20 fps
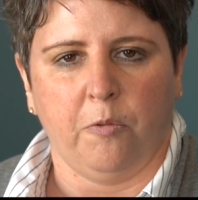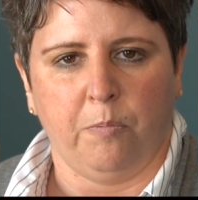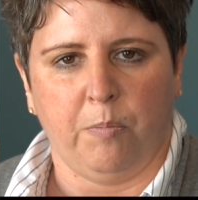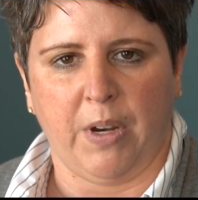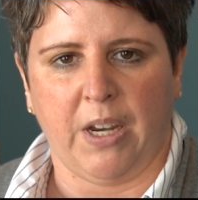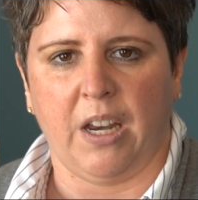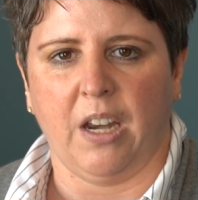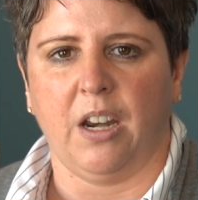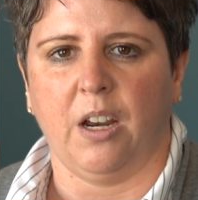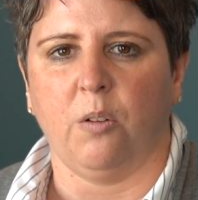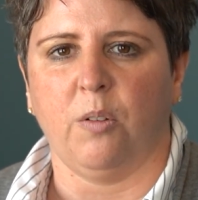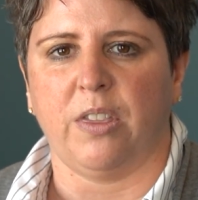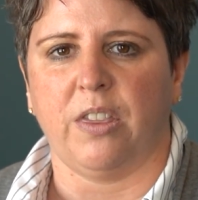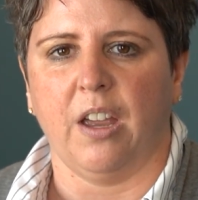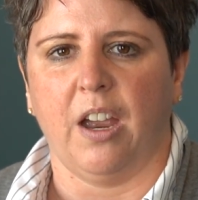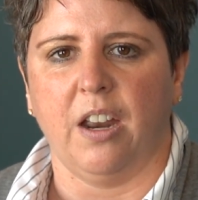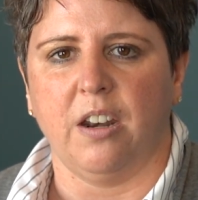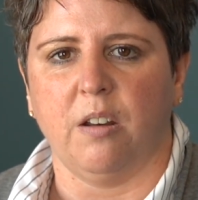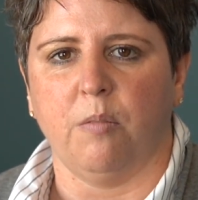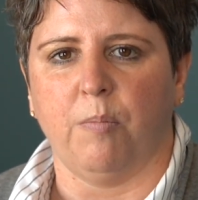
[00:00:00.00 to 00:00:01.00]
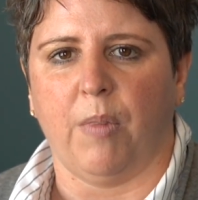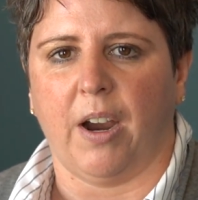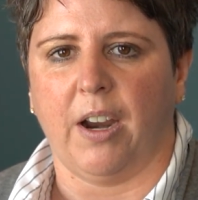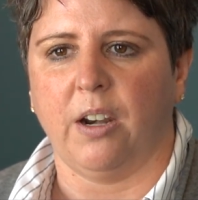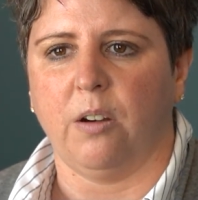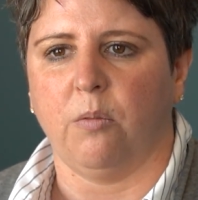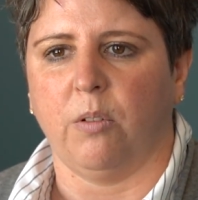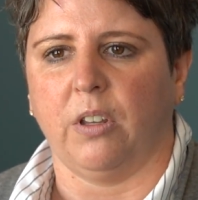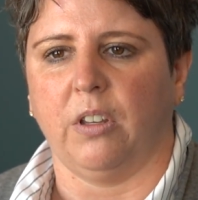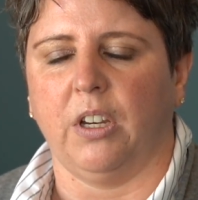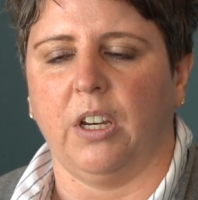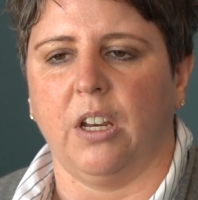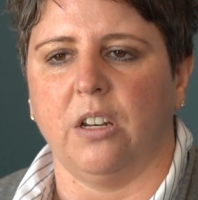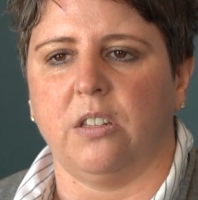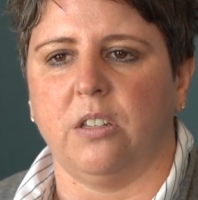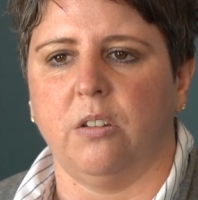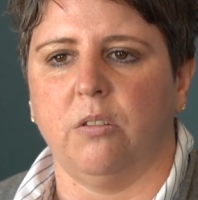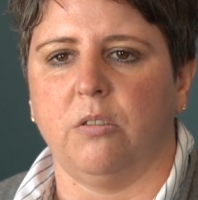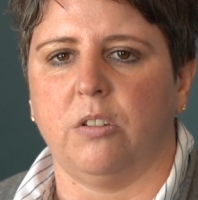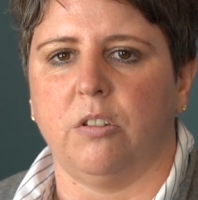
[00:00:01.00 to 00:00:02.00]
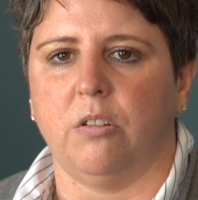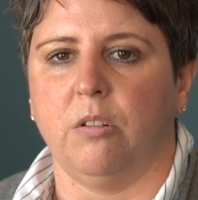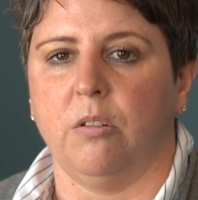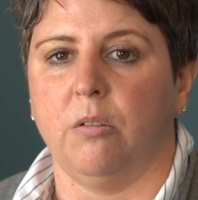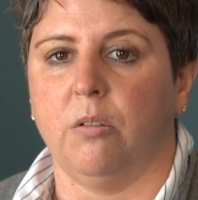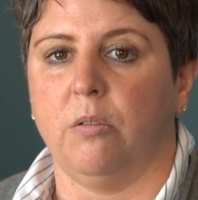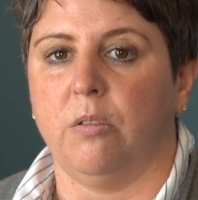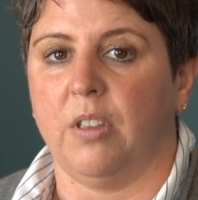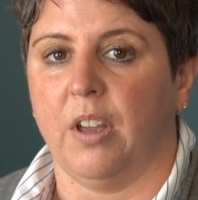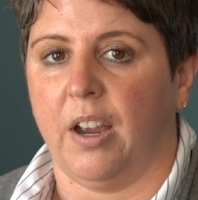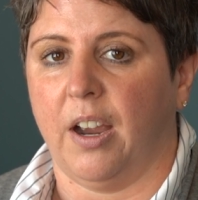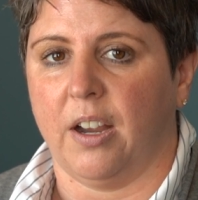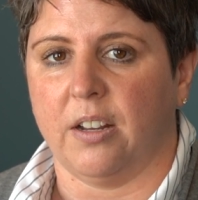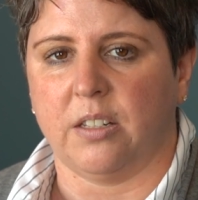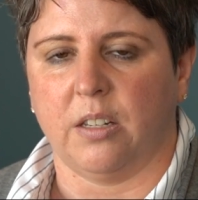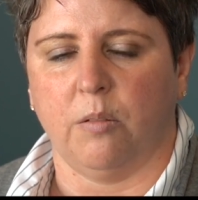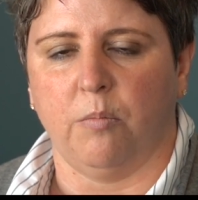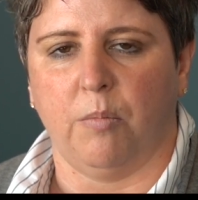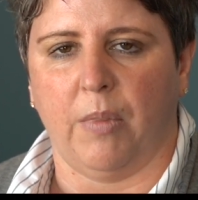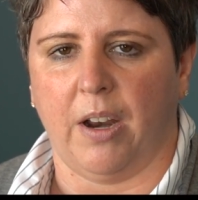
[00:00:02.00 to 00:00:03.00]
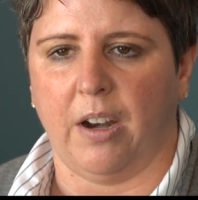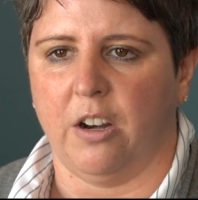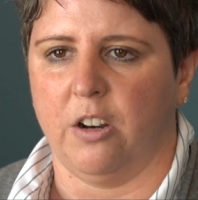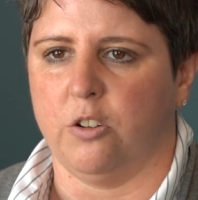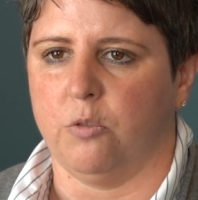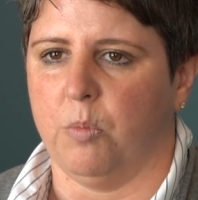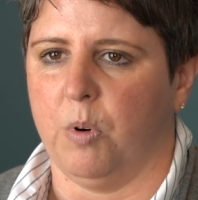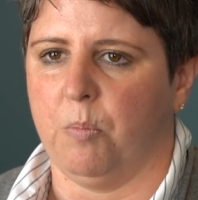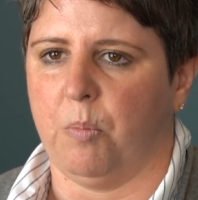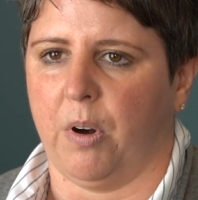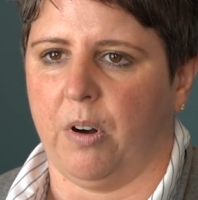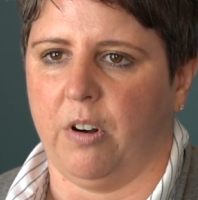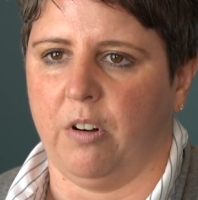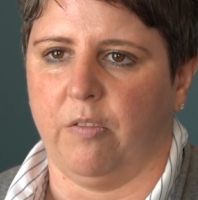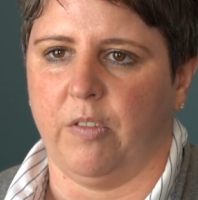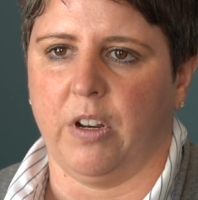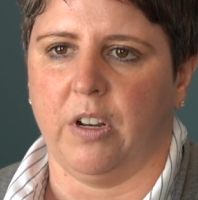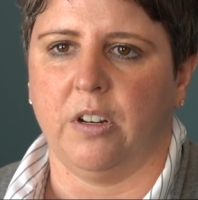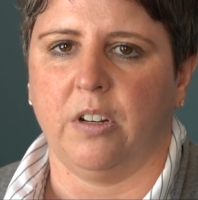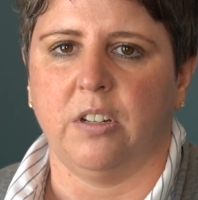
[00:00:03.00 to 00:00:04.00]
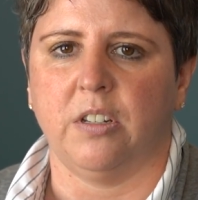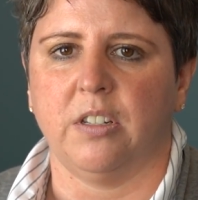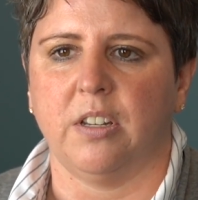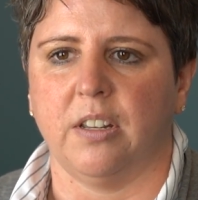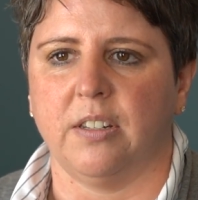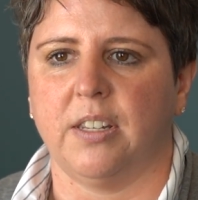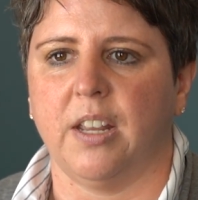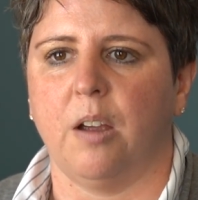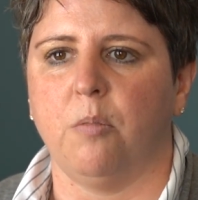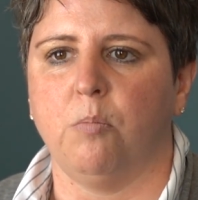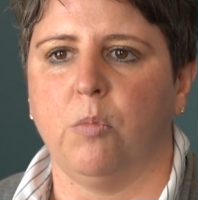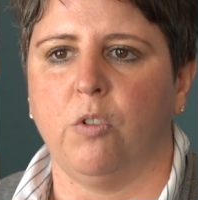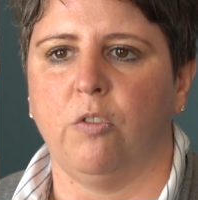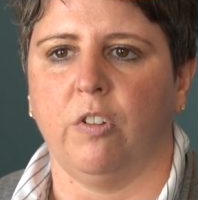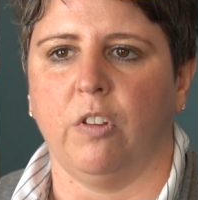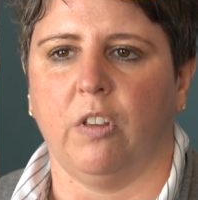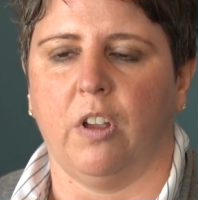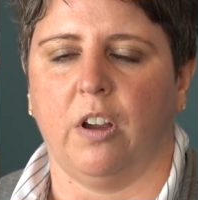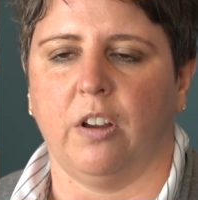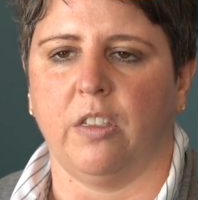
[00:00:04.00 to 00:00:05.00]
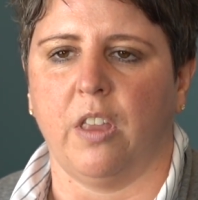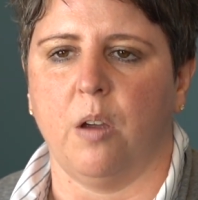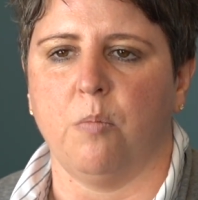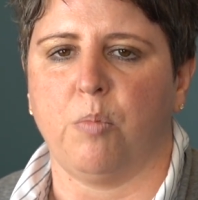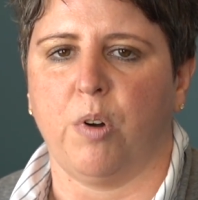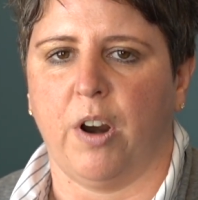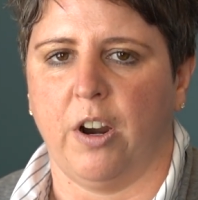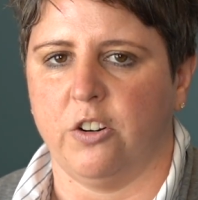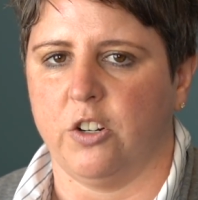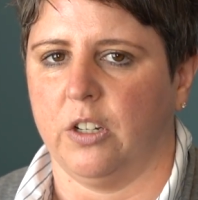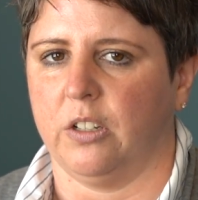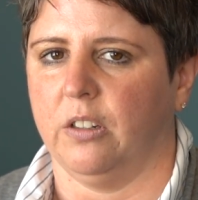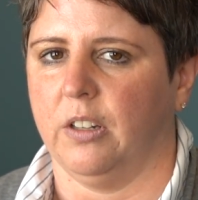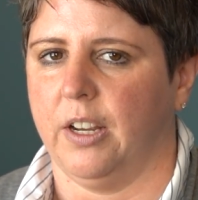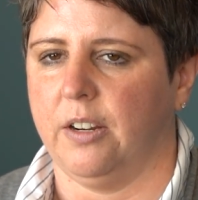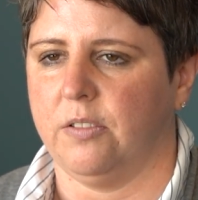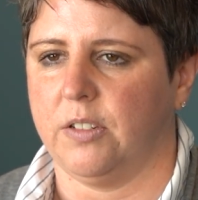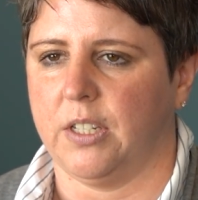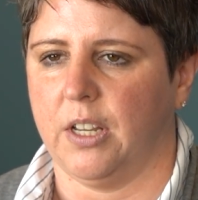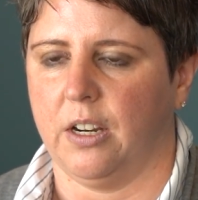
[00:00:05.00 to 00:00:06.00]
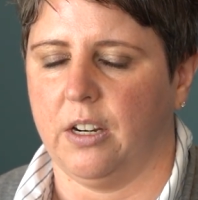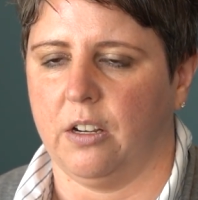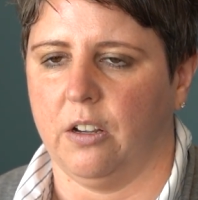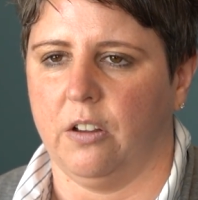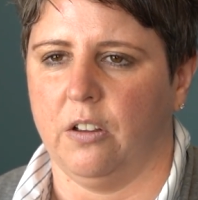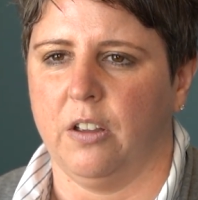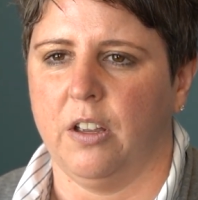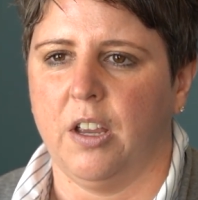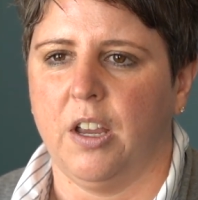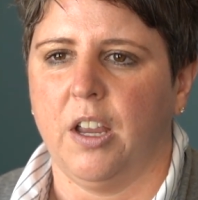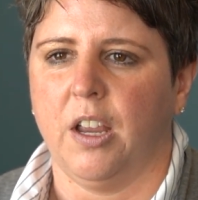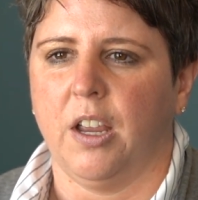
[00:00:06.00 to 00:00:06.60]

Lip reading: Beginning with the end in mind really gets you to the asset management part of it. Does that move along that project life cycle?